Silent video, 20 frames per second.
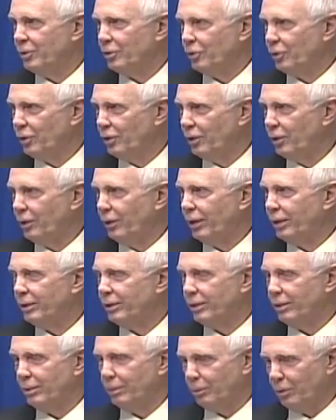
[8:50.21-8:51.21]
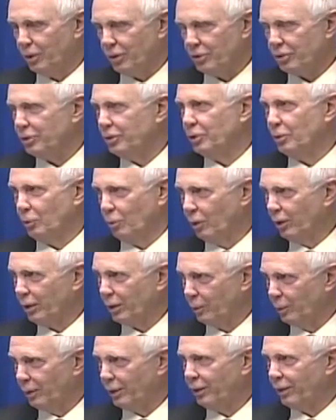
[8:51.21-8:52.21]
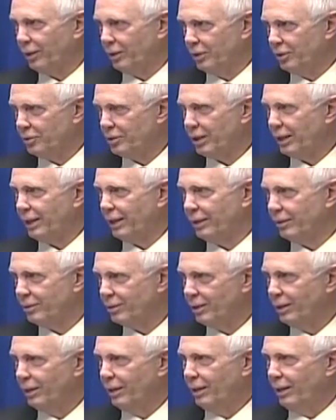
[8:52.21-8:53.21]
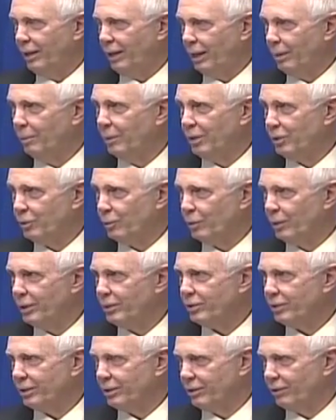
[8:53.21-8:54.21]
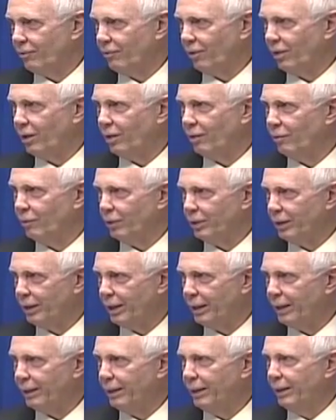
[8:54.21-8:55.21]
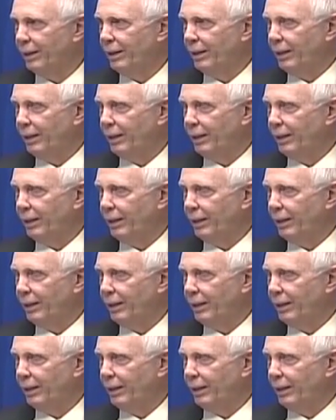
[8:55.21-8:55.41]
Make sure that the person you're working with understands how much risk is involved with that